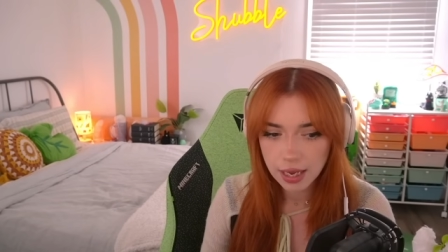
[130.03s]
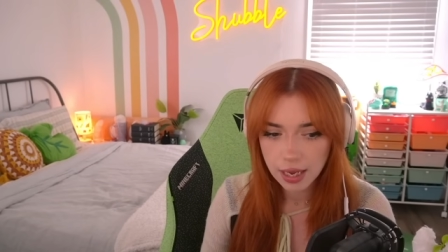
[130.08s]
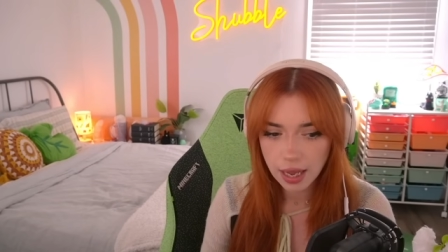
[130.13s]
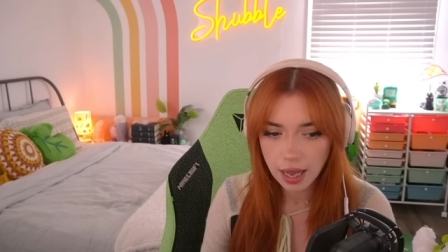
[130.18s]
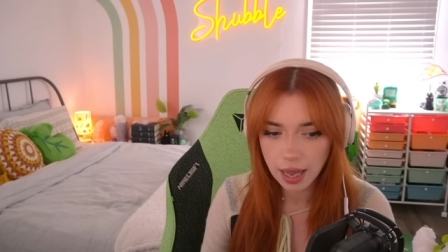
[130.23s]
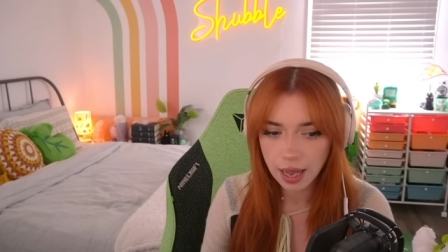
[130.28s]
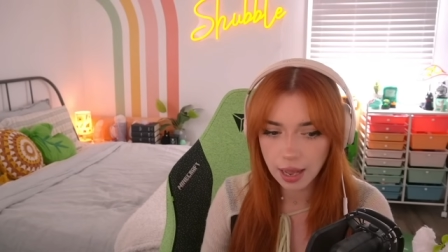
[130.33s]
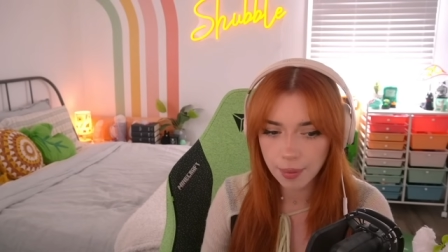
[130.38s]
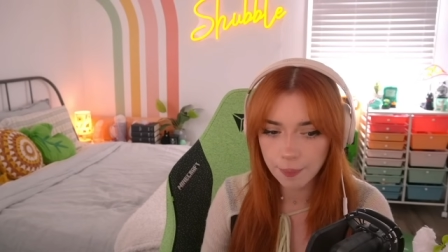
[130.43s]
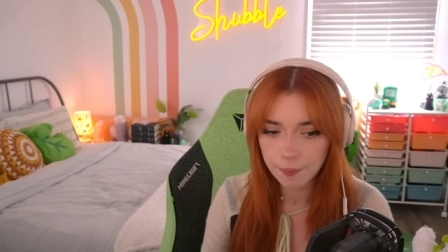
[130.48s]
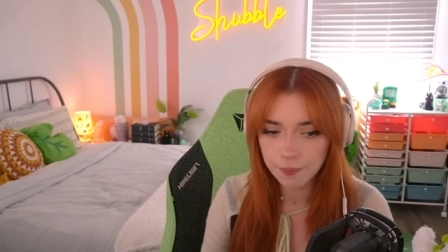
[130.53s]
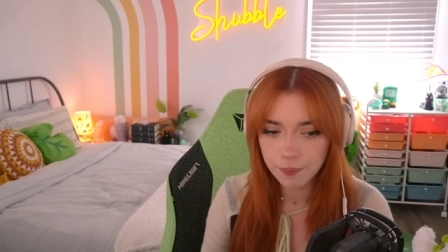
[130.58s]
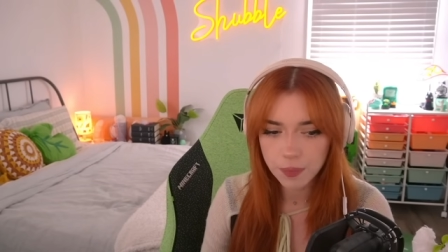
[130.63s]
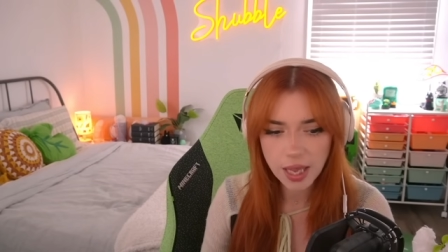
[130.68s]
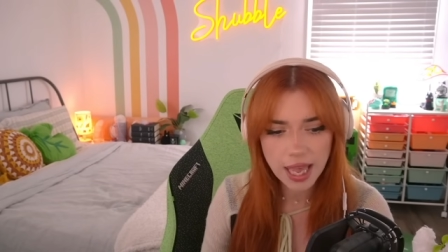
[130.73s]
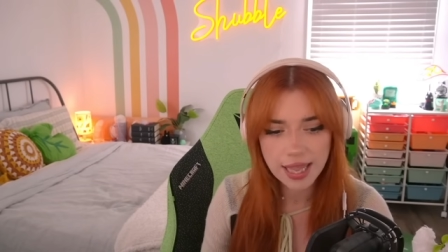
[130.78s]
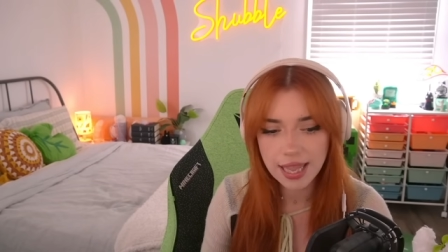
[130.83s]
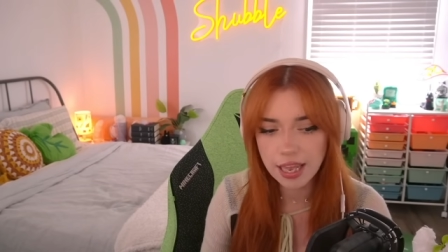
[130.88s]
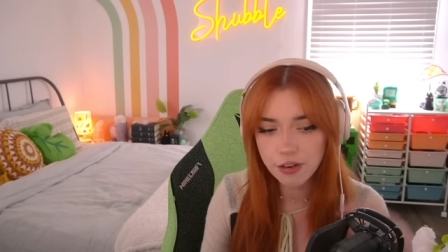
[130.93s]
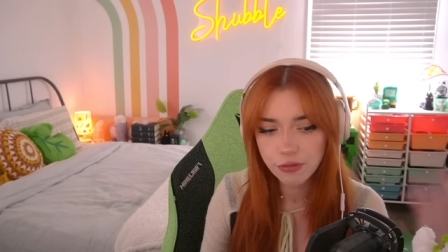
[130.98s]
And
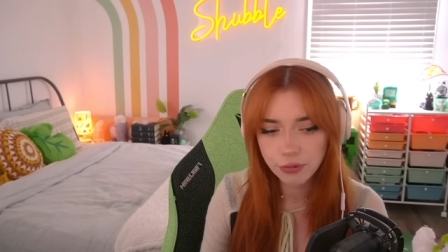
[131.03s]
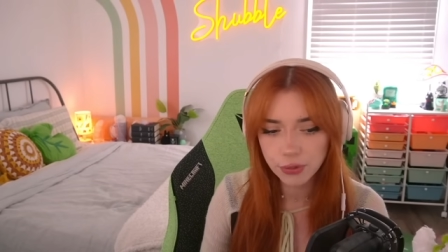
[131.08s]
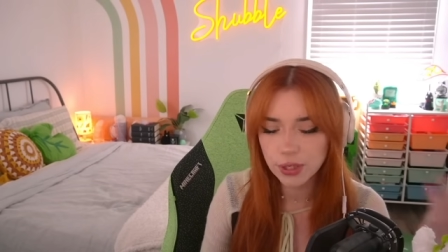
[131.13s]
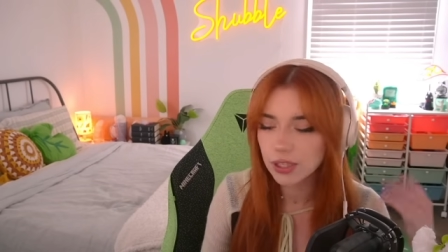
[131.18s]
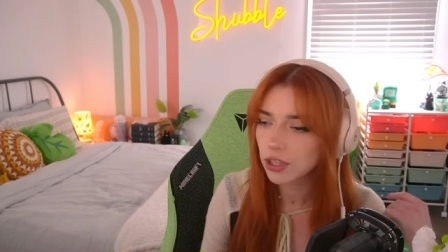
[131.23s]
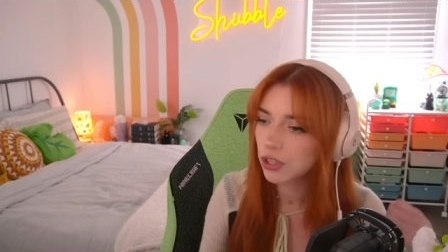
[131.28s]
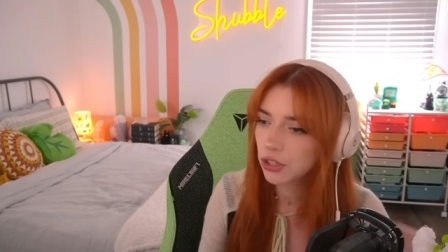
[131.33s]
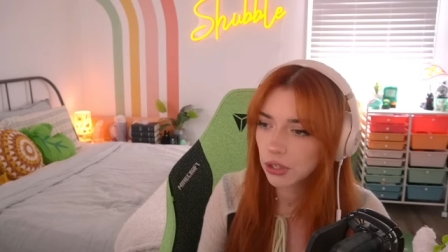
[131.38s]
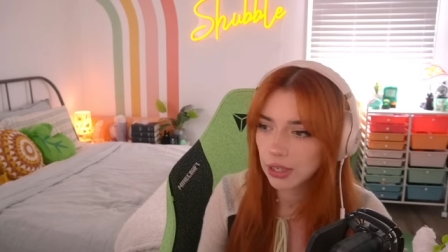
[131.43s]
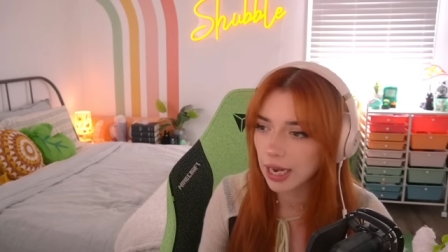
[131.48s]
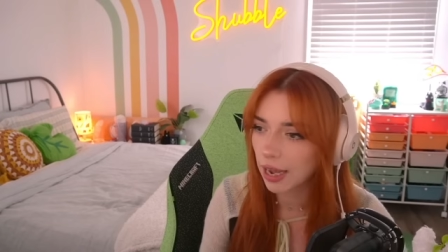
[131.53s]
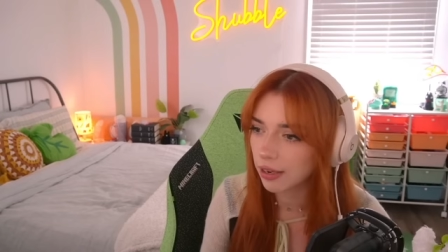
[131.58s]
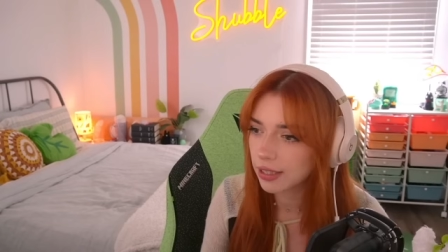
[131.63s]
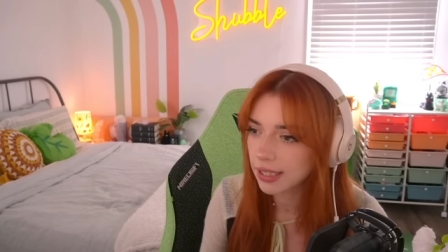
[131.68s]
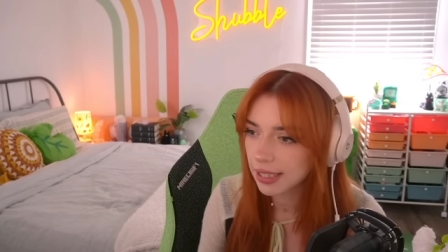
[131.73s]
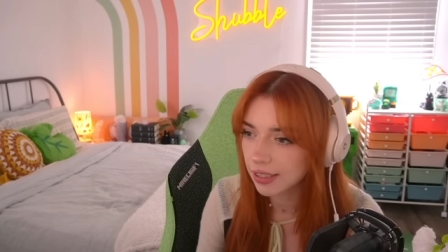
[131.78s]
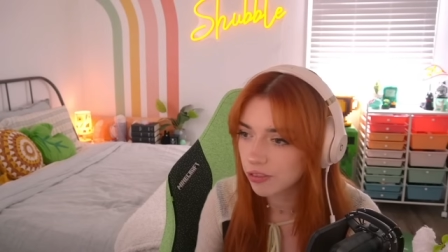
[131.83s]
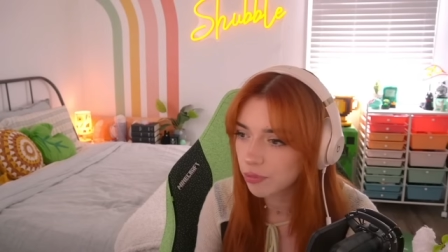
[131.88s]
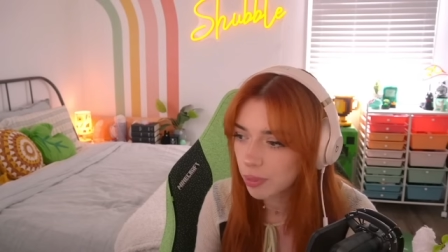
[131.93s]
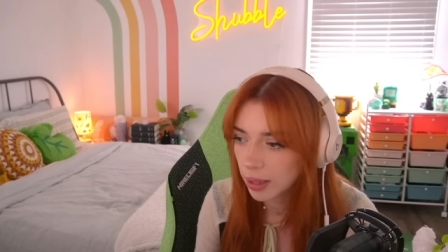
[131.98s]
then for it to turn out
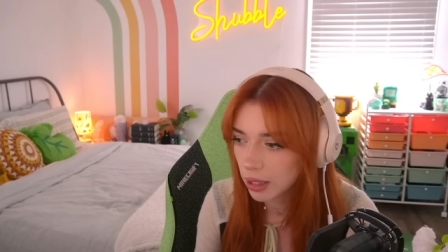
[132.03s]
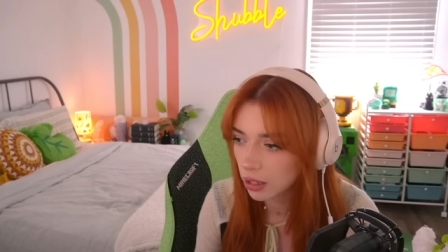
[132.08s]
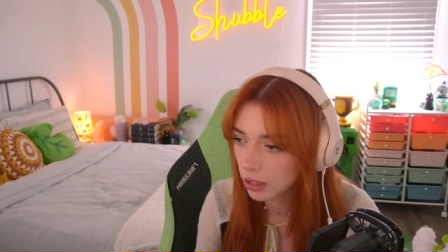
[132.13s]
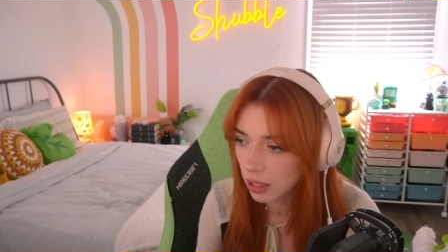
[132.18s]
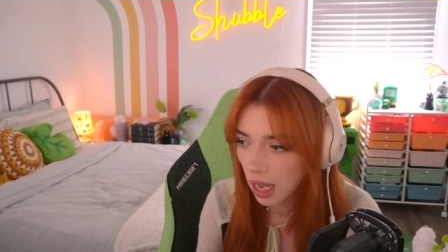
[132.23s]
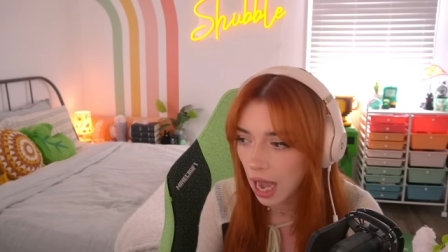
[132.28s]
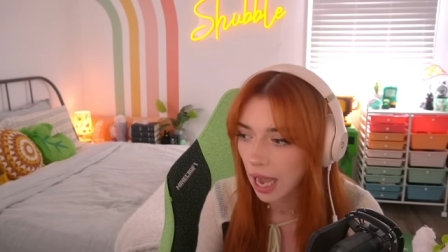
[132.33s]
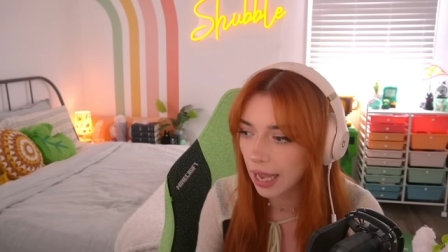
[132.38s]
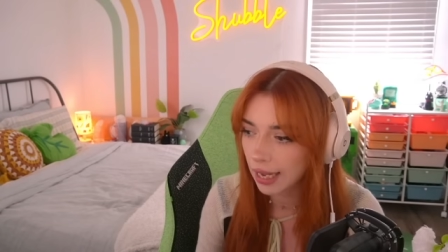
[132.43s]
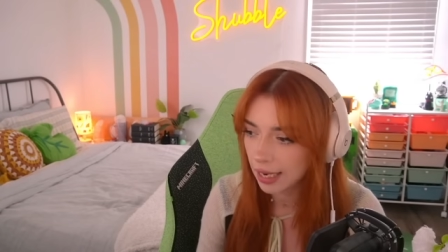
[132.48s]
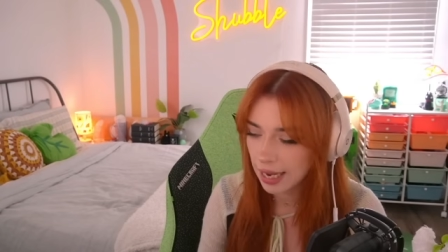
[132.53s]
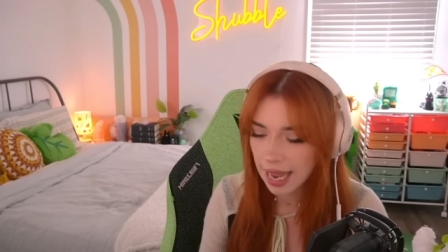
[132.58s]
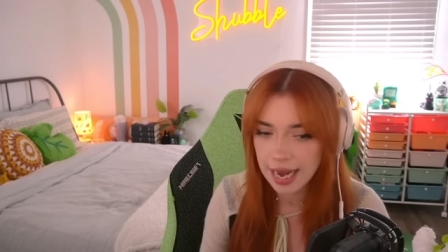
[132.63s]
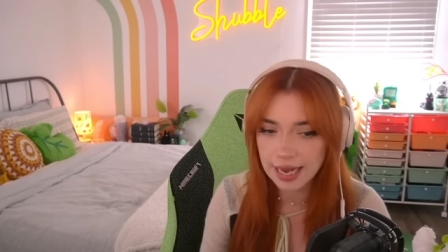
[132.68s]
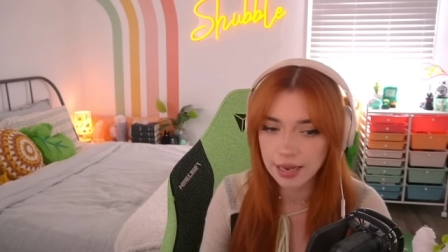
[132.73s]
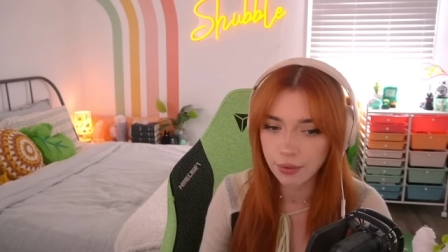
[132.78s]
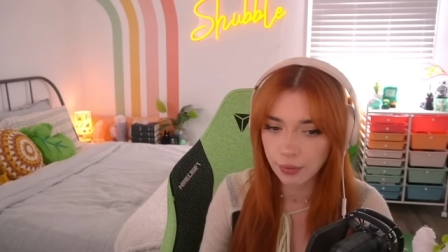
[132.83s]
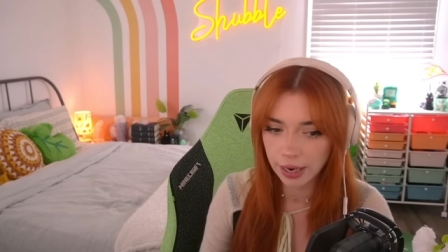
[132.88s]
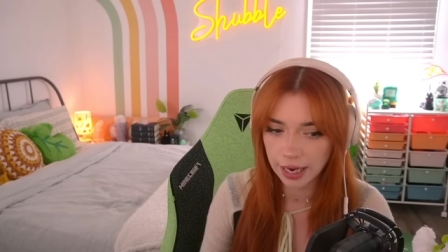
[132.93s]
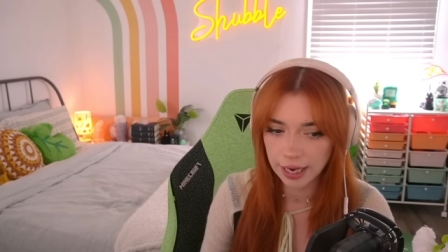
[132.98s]
to have been a lie
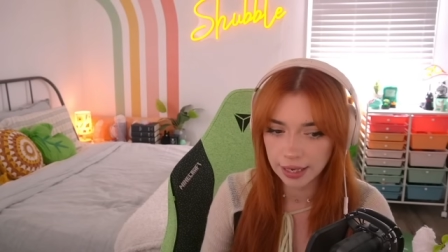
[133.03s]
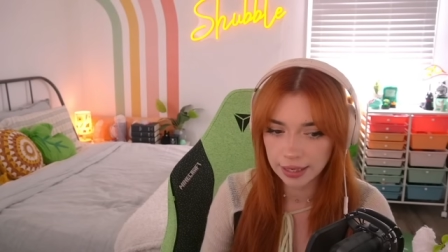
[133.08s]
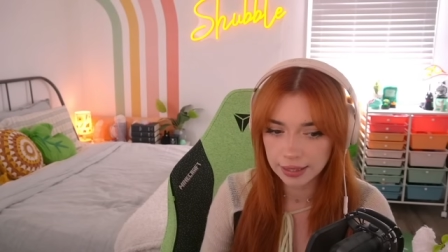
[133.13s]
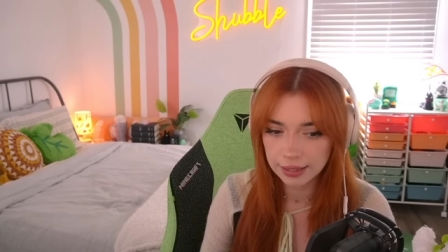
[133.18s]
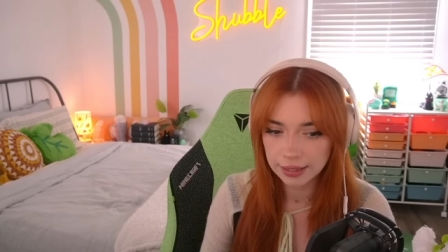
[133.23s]
anyway.